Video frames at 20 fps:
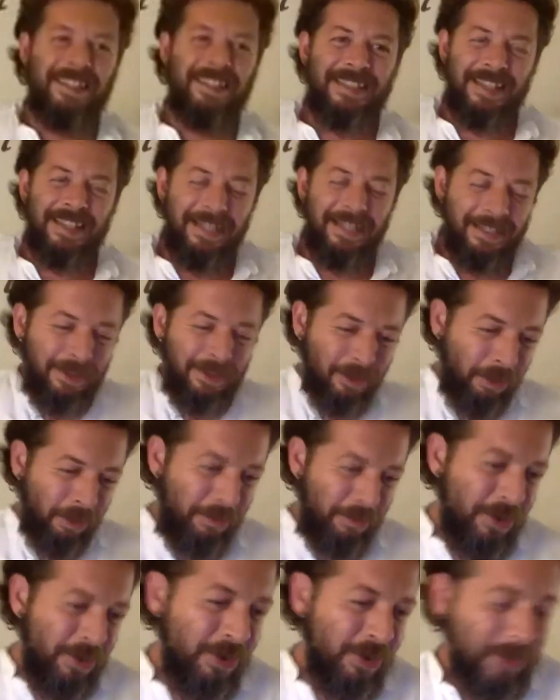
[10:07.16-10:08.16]
a little
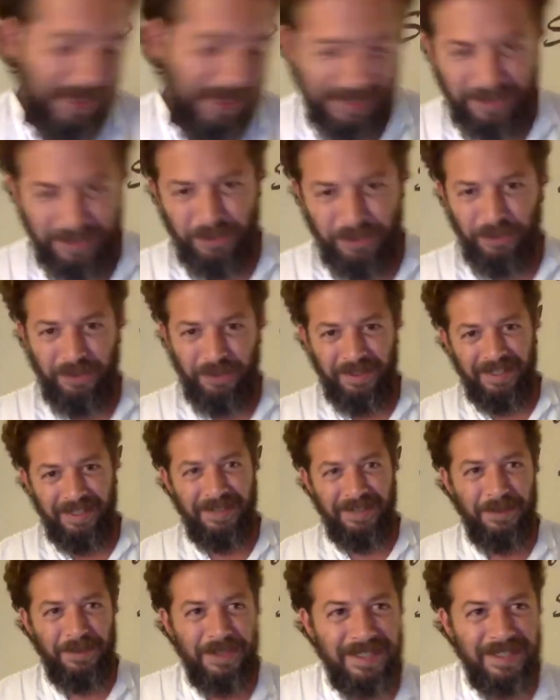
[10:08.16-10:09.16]
community
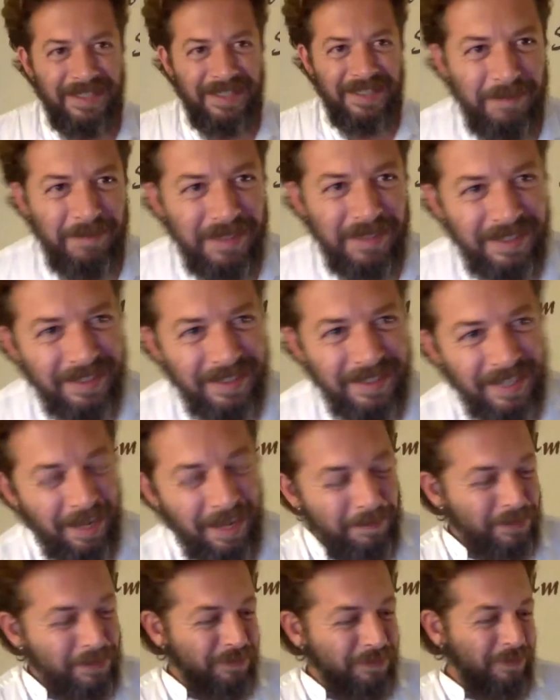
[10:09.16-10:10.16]
story, which is a bit, it
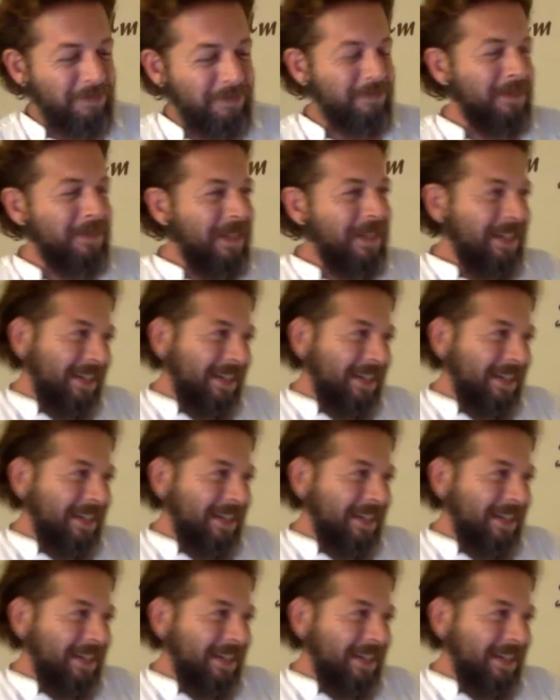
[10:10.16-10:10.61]
comes from,